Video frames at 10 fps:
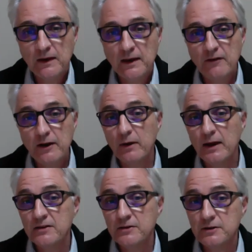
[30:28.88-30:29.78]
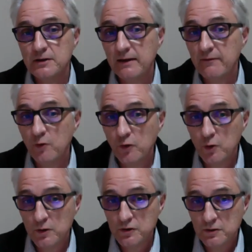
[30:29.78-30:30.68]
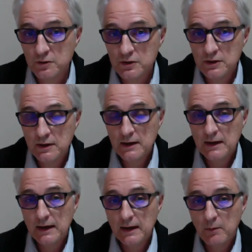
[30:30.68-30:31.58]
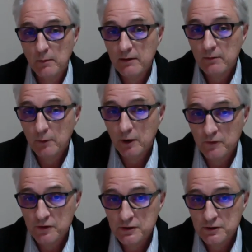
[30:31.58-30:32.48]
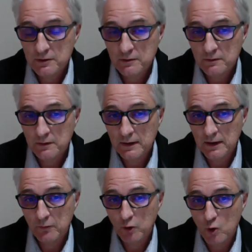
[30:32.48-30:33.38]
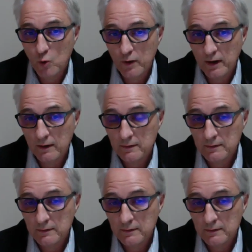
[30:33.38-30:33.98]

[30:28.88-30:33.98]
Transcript: if anyone has any further questions, I'm going to upload this recording